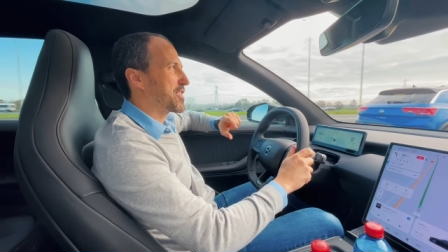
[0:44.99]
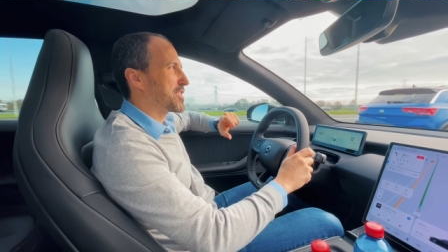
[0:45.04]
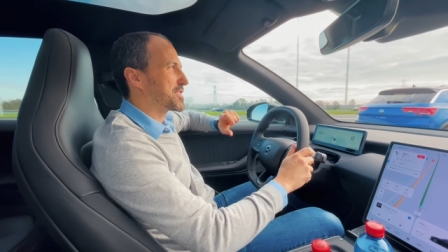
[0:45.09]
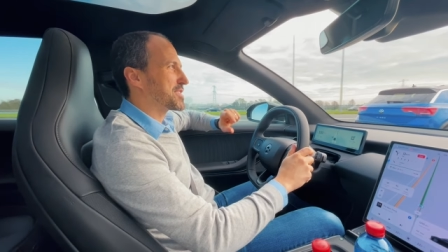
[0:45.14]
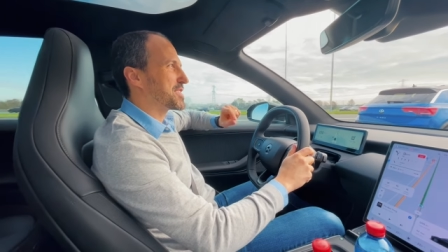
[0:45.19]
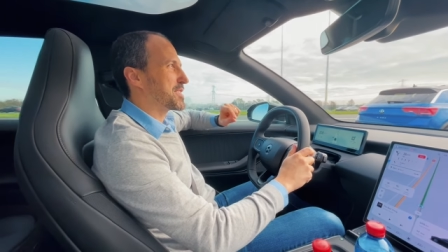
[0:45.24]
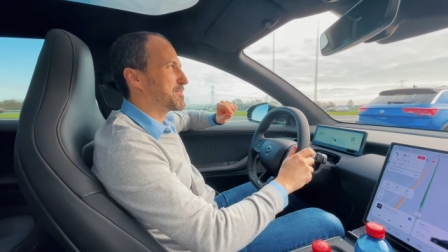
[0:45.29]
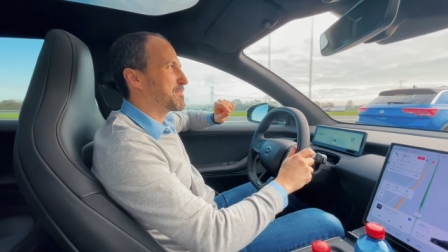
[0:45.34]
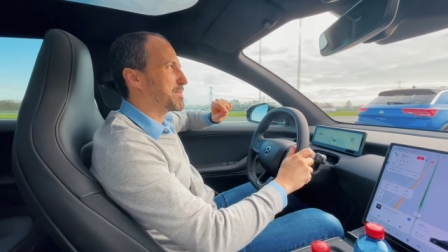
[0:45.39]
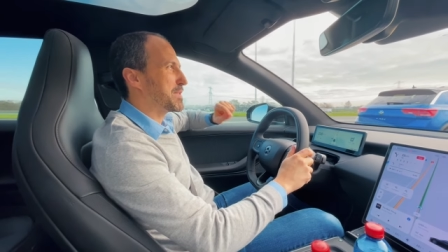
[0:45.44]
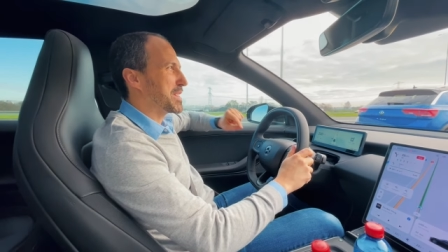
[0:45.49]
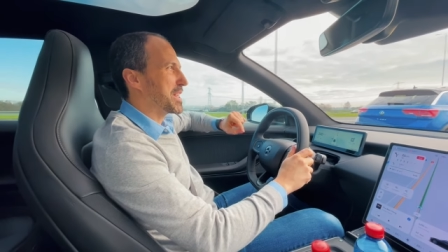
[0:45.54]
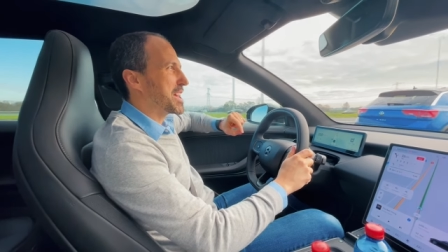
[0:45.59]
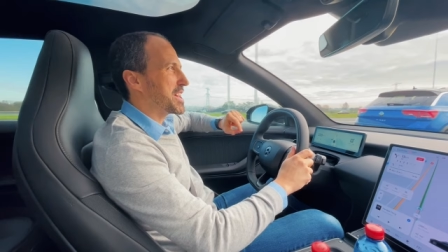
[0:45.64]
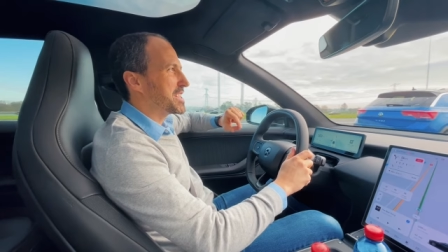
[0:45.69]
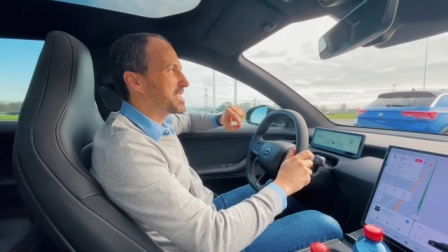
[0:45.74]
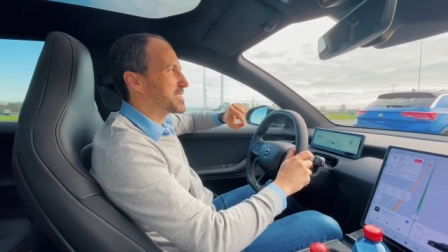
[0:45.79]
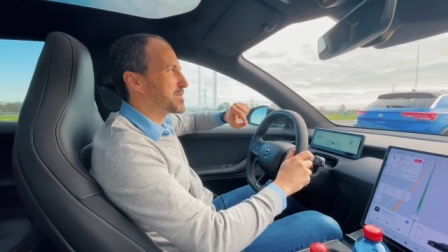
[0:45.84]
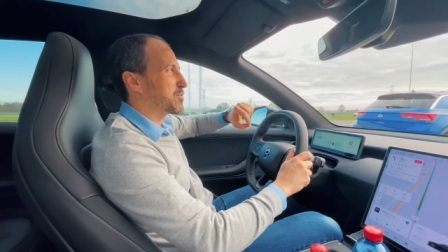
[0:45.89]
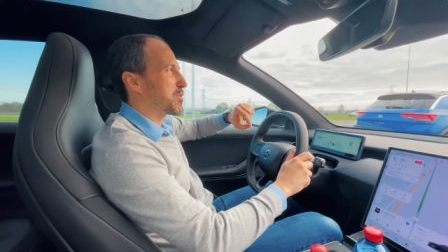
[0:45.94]
There's a
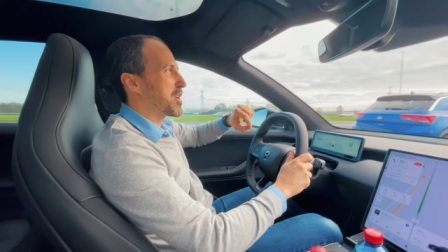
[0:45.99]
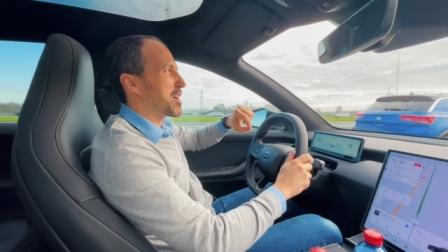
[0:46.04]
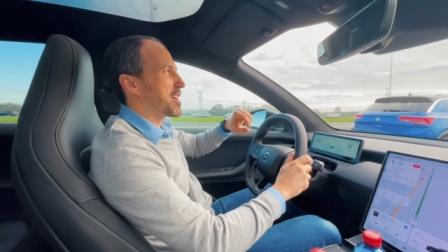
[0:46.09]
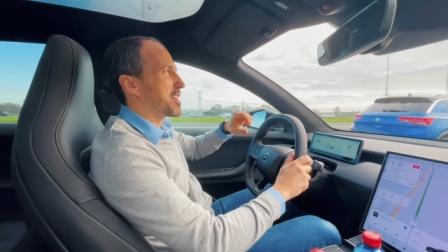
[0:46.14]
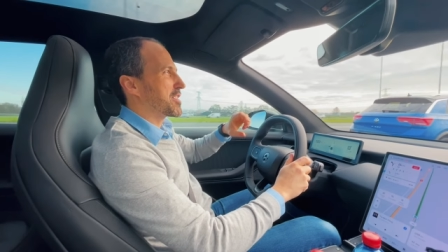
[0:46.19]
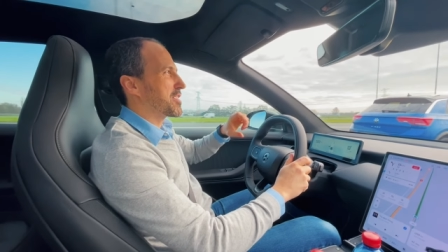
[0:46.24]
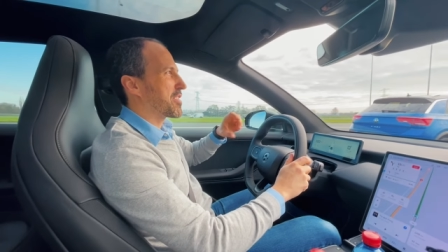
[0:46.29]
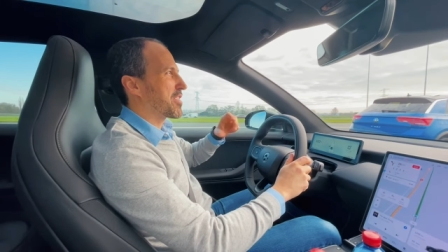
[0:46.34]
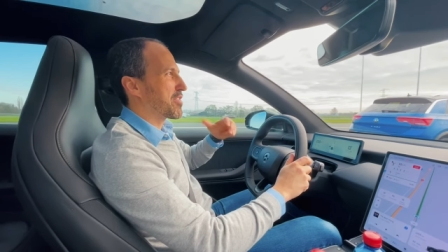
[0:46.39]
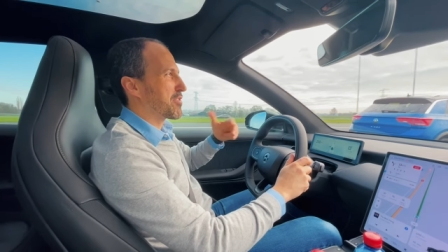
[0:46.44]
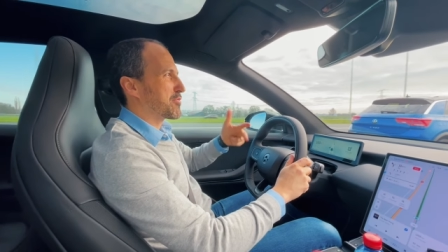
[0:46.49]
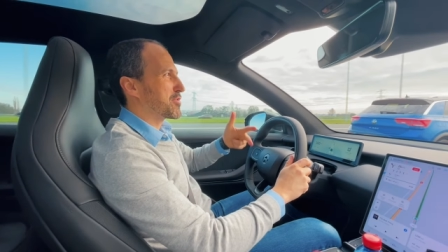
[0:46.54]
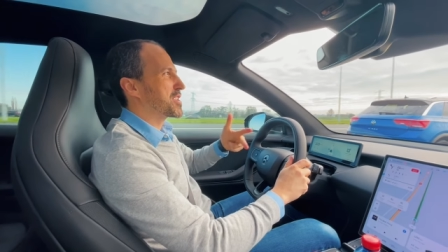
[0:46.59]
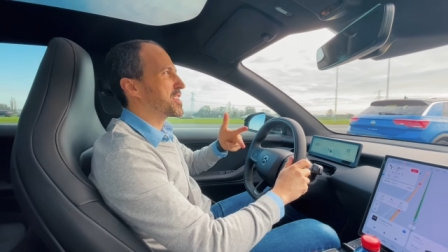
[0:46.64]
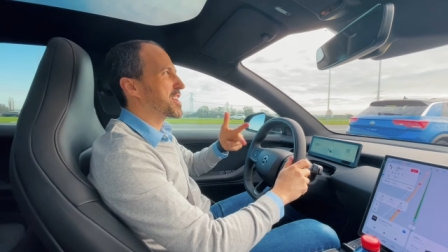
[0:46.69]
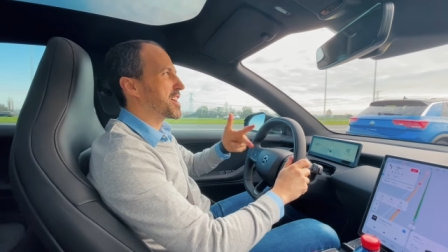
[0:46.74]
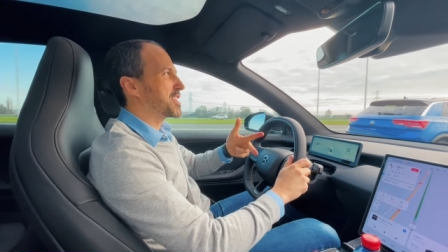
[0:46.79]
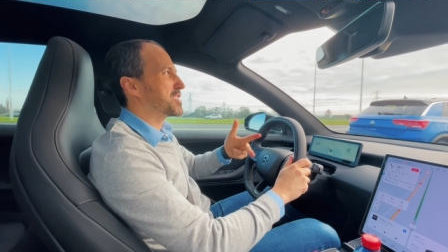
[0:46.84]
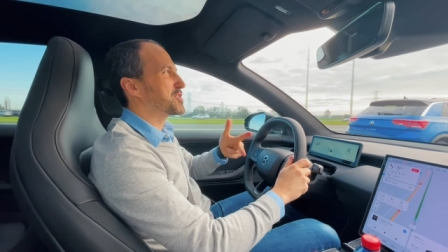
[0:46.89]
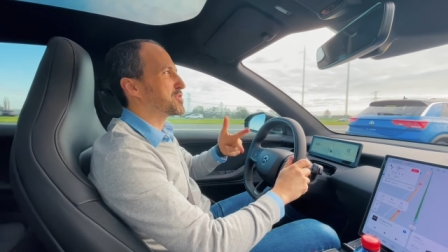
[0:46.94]
place where
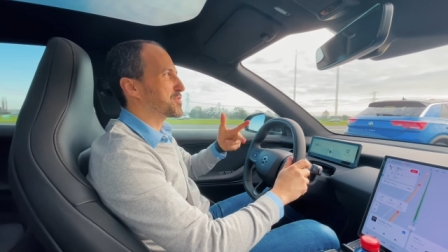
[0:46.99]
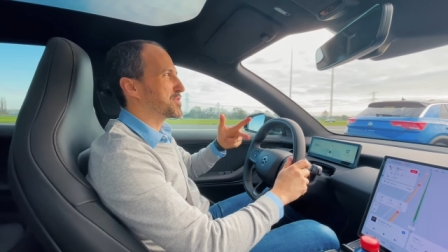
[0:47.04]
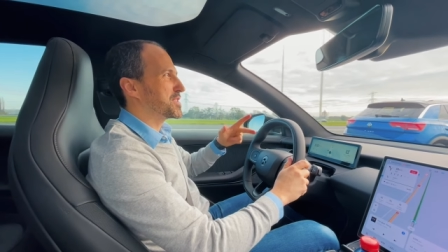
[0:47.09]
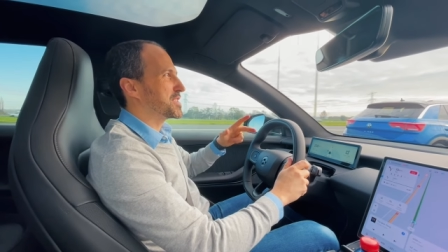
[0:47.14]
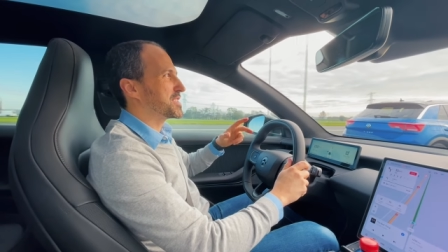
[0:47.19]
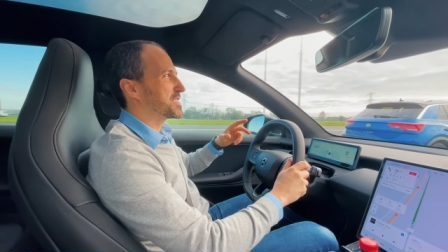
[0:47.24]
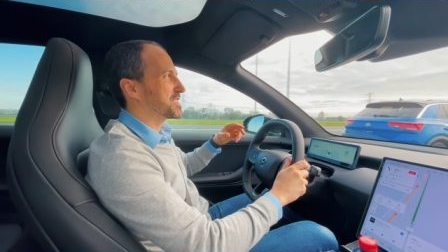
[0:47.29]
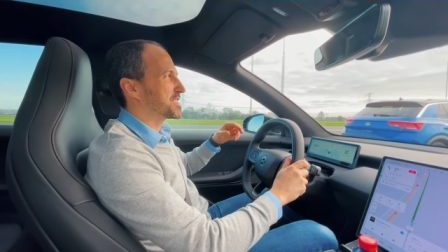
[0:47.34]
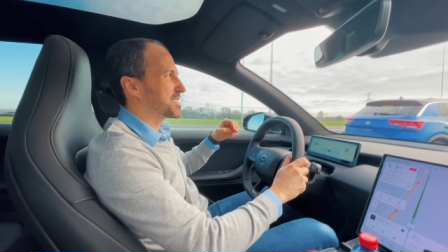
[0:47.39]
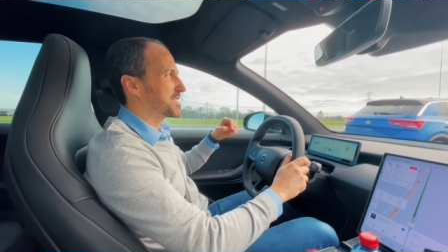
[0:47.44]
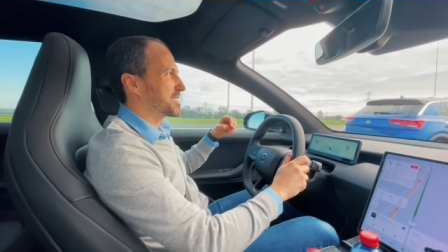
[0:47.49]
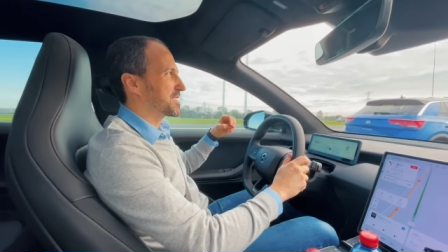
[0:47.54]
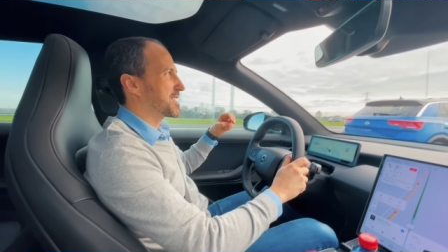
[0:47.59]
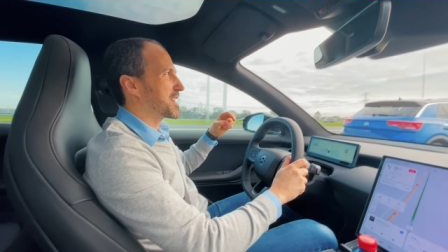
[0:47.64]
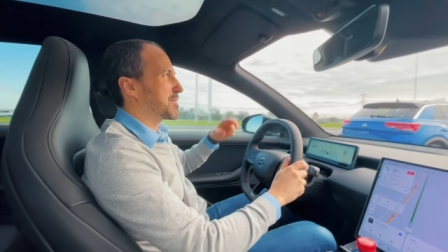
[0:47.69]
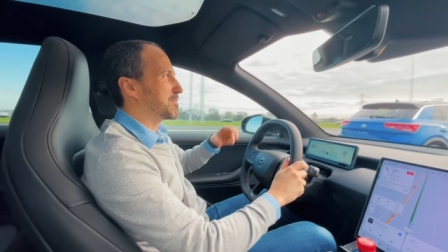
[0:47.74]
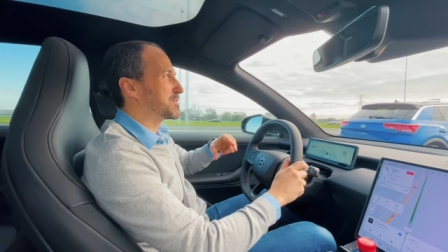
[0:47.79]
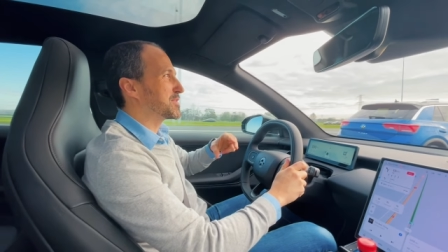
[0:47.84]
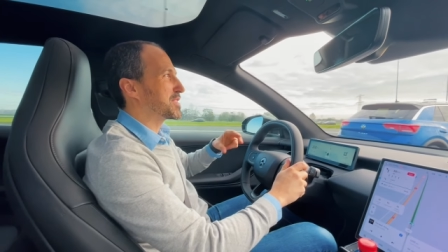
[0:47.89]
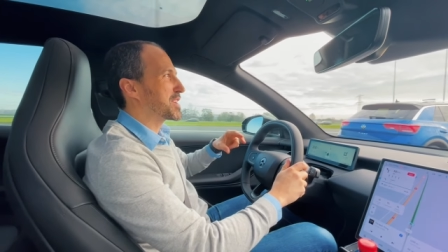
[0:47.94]
three countries
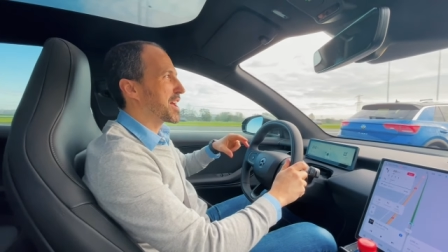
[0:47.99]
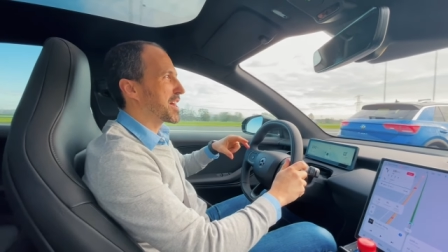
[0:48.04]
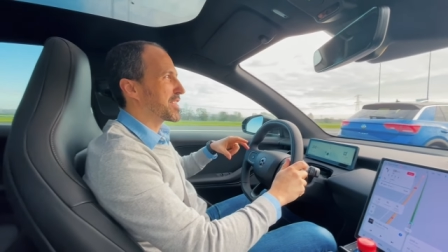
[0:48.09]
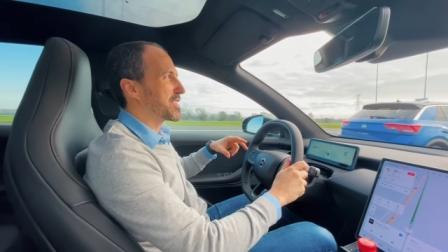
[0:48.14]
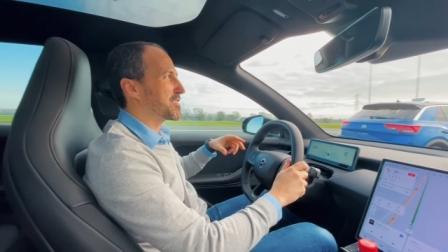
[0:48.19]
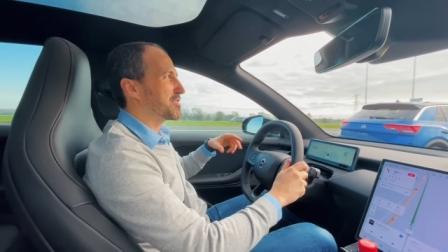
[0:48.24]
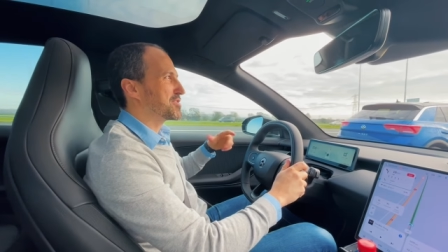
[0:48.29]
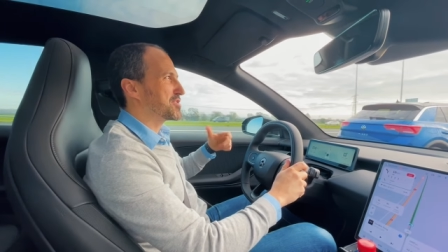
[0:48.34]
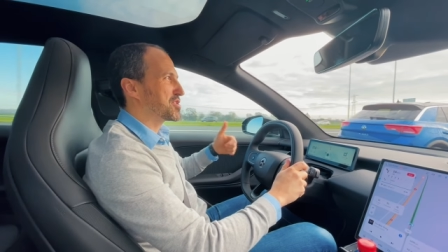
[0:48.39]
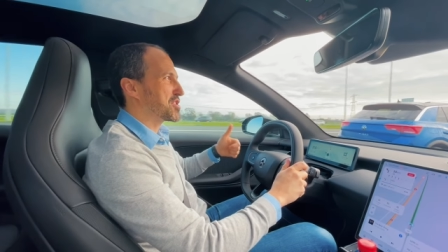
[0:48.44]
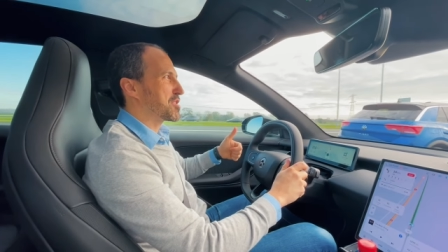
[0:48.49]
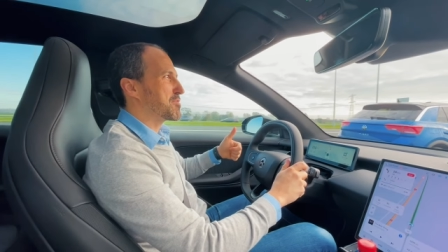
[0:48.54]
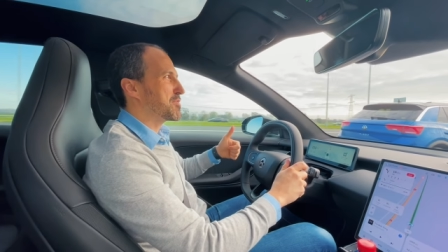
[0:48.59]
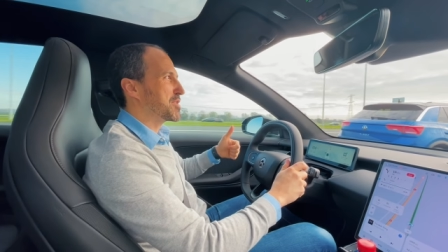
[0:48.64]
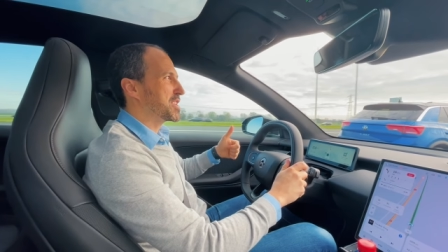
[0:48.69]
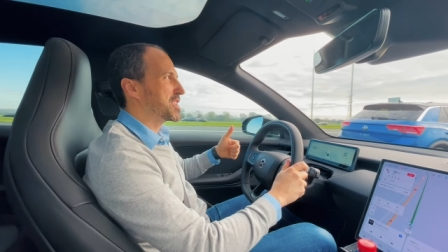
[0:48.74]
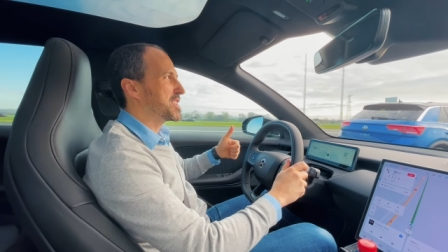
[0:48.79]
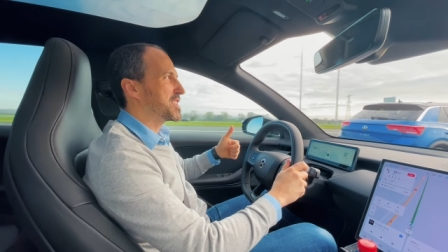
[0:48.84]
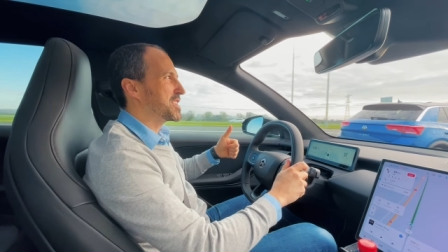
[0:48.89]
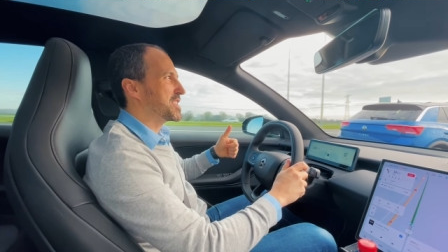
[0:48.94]
come together
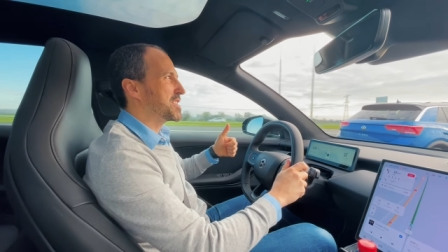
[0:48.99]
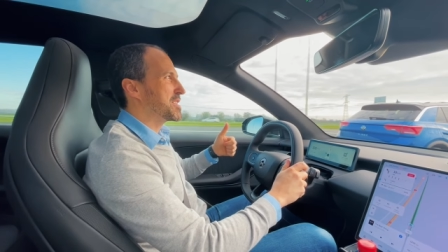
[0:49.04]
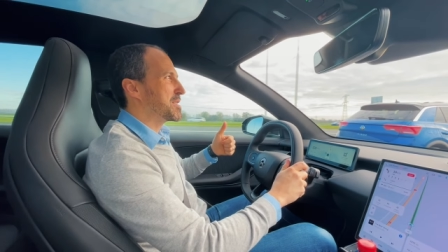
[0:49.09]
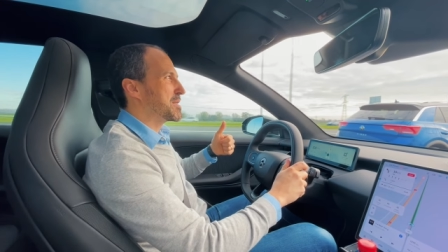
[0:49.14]
Germany,